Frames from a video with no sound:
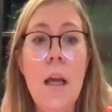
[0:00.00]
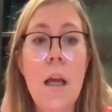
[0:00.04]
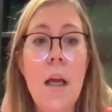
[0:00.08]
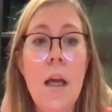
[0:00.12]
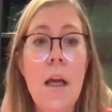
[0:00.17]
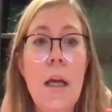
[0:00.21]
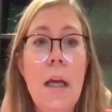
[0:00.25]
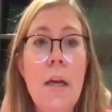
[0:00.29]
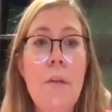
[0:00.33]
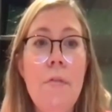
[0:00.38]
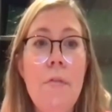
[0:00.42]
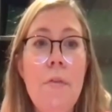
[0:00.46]

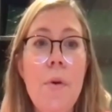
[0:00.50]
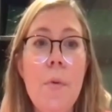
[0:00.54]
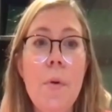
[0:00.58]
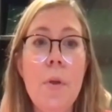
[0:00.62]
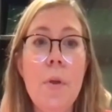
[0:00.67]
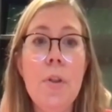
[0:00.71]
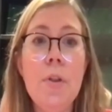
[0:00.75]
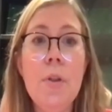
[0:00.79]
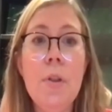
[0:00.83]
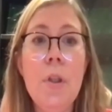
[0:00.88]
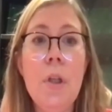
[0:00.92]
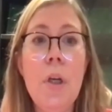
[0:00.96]
If you
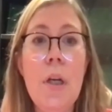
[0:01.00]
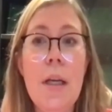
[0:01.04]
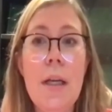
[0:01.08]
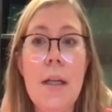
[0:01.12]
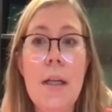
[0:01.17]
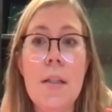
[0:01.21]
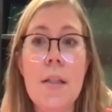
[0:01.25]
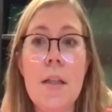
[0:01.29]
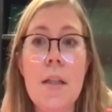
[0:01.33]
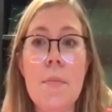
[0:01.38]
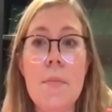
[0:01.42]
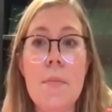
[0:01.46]
want to
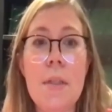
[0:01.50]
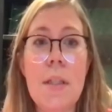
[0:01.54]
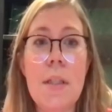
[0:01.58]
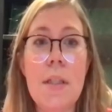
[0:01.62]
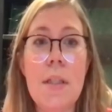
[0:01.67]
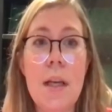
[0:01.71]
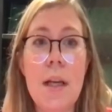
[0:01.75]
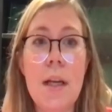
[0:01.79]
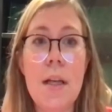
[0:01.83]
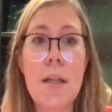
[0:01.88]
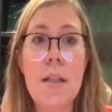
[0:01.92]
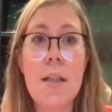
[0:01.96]
collect some
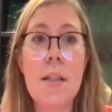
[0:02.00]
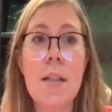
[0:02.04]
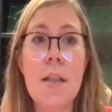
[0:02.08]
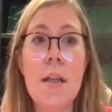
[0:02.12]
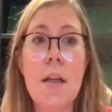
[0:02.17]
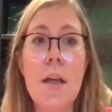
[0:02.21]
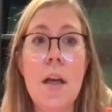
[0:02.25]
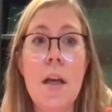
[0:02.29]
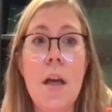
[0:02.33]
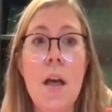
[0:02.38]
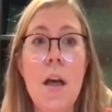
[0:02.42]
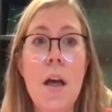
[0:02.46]
cells,
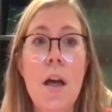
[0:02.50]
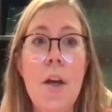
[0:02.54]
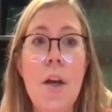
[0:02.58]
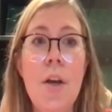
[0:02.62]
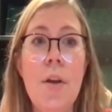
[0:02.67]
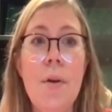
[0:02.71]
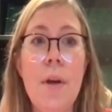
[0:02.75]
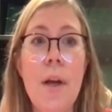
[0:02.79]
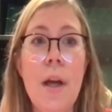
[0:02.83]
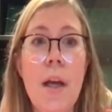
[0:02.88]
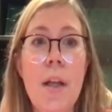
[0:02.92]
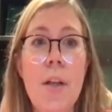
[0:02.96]

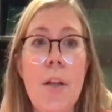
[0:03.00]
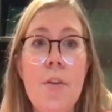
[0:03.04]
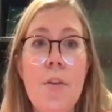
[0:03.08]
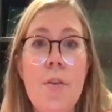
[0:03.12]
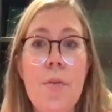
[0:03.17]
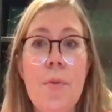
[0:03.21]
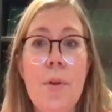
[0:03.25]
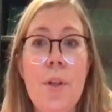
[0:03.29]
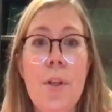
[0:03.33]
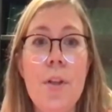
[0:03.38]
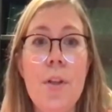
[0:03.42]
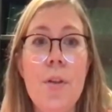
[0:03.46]
you can
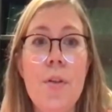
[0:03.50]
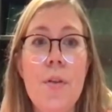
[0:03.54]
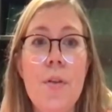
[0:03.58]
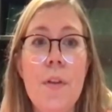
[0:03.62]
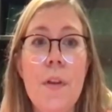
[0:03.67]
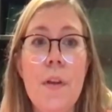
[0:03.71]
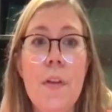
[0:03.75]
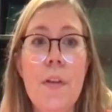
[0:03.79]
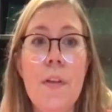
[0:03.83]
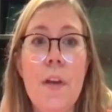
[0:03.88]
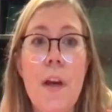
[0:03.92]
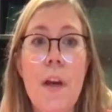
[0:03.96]
do it
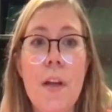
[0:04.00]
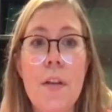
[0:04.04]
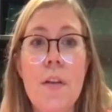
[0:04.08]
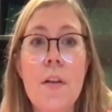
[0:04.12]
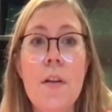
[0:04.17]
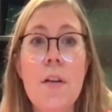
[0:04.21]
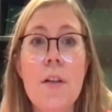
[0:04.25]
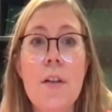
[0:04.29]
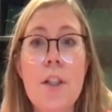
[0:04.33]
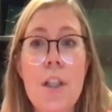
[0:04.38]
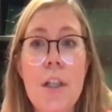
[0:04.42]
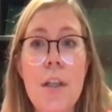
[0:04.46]
using
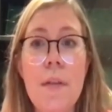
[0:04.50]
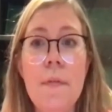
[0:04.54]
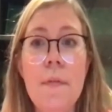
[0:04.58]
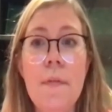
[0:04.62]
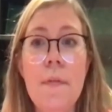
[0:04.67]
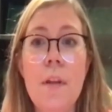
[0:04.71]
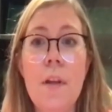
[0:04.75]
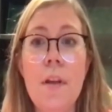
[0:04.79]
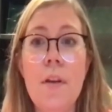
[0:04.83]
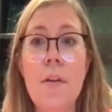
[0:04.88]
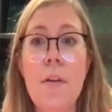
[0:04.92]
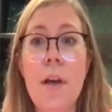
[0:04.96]
cytology.
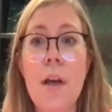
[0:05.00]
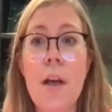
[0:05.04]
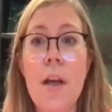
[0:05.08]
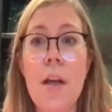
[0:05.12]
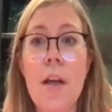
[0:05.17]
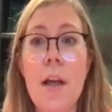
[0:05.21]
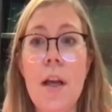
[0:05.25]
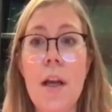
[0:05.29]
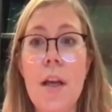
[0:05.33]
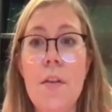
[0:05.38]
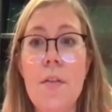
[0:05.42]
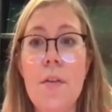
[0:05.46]
You
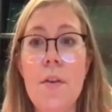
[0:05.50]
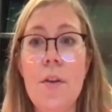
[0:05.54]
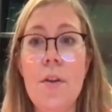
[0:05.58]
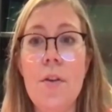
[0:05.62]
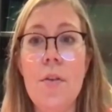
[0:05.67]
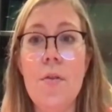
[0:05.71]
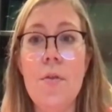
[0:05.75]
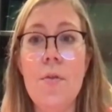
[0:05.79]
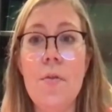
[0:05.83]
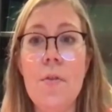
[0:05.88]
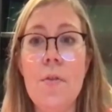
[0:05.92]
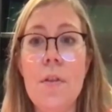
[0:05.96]
can either
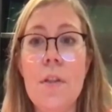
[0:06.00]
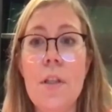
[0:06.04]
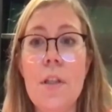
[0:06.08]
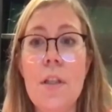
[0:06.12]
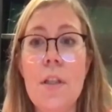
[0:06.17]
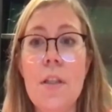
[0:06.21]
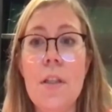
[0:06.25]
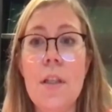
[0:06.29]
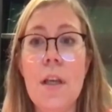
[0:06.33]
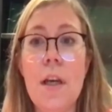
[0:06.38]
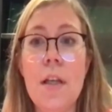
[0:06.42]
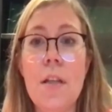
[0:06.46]
use
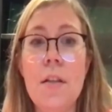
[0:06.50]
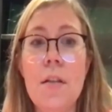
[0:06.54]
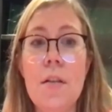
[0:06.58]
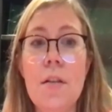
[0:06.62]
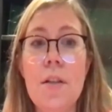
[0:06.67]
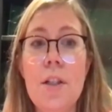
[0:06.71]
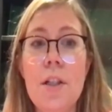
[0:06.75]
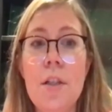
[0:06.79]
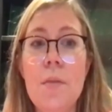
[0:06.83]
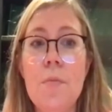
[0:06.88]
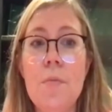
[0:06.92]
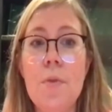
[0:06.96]
this
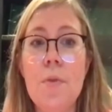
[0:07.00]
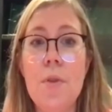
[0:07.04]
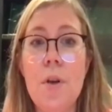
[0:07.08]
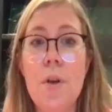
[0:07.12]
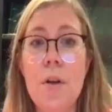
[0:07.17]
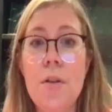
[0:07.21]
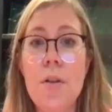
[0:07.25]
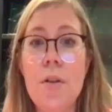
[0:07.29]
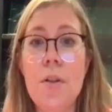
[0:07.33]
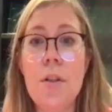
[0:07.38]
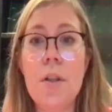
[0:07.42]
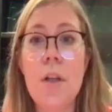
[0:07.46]
cytology
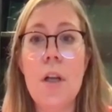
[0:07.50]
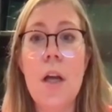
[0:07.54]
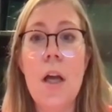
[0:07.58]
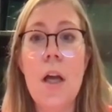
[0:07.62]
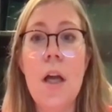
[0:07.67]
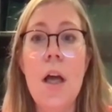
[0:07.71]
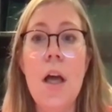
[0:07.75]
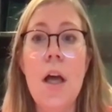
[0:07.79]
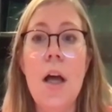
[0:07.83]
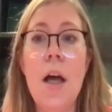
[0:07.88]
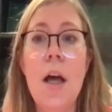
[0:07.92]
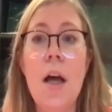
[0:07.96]
brush.
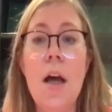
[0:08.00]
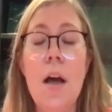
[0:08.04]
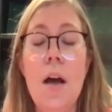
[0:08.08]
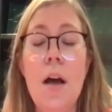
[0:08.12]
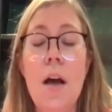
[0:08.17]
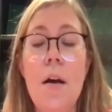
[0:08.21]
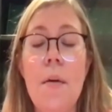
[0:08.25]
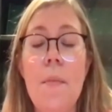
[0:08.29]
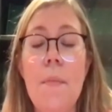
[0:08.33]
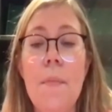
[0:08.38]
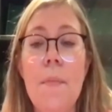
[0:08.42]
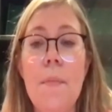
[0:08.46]

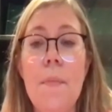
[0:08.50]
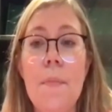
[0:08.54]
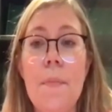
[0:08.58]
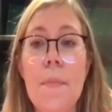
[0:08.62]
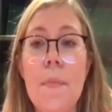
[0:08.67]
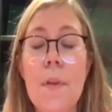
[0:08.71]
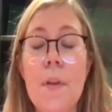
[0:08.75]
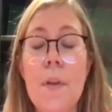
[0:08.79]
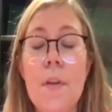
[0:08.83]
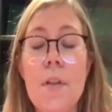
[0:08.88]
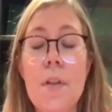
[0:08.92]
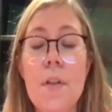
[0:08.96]

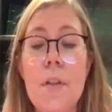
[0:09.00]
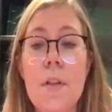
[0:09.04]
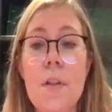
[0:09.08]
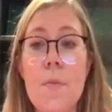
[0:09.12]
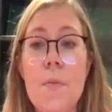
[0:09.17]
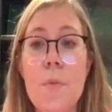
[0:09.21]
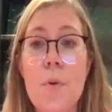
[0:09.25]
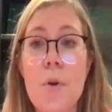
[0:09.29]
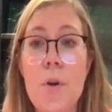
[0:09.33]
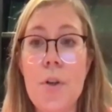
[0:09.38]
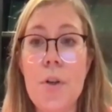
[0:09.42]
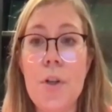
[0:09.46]
This
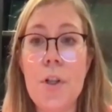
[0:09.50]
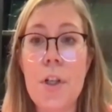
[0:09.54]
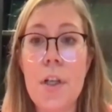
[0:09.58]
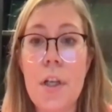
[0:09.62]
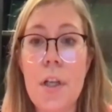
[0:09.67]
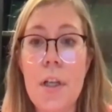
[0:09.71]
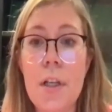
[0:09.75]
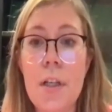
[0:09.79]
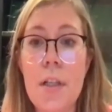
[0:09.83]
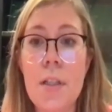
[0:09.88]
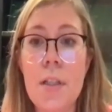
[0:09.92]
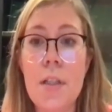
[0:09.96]
brush
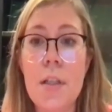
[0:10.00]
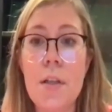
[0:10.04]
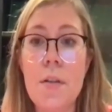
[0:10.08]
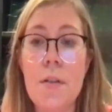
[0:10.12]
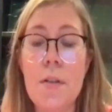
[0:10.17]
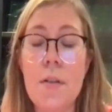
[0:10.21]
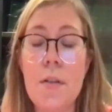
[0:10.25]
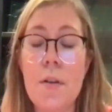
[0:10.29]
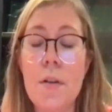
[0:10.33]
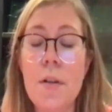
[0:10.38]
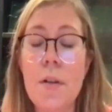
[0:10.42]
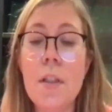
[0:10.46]
is
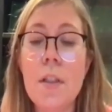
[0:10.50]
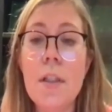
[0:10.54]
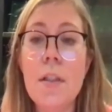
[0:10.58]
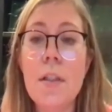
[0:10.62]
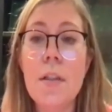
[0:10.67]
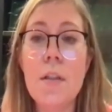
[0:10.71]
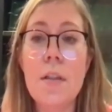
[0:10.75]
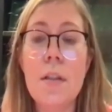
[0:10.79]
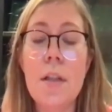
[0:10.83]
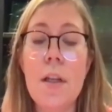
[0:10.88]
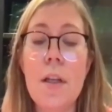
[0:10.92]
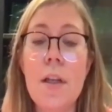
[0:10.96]
inserted
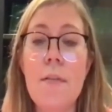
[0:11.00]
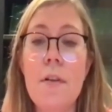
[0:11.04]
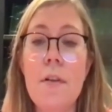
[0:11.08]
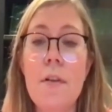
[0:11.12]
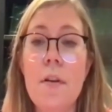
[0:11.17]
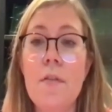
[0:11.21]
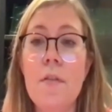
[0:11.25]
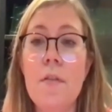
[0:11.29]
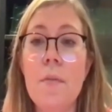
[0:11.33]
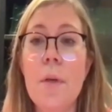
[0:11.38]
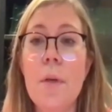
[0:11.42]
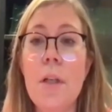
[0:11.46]
at the level
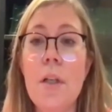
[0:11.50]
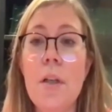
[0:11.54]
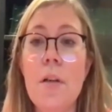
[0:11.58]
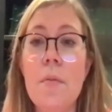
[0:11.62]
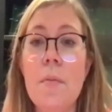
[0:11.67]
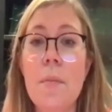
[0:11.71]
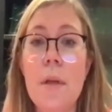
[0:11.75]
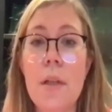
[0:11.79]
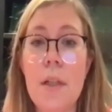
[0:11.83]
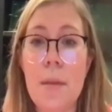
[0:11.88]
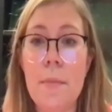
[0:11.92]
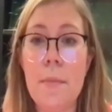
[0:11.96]
of the middle
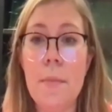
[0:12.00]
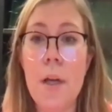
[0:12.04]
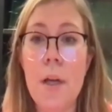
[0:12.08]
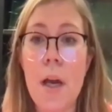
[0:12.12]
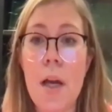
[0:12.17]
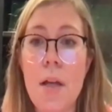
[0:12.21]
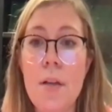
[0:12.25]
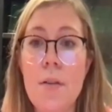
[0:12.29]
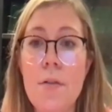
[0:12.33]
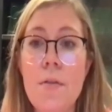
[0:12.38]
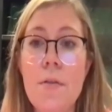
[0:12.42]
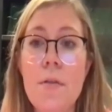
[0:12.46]

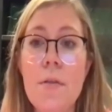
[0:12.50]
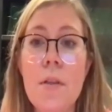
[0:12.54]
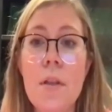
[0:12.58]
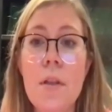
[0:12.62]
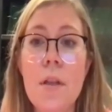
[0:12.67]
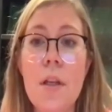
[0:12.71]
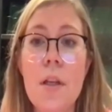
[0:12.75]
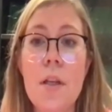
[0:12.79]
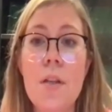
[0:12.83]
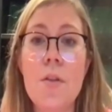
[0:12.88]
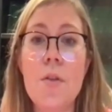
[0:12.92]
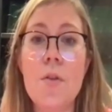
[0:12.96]
meatus,
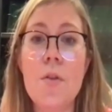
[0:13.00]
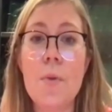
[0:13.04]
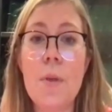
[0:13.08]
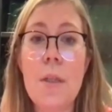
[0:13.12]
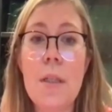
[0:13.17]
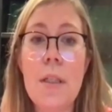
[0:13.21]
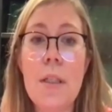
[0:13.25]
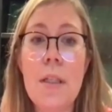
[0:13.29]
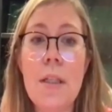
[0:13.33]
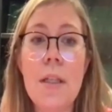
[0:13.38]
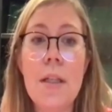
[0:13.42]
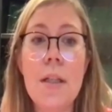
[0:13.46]
is
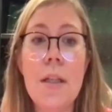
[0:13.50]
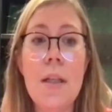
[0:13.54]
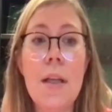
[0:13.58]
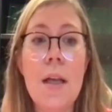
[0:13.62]
twisted,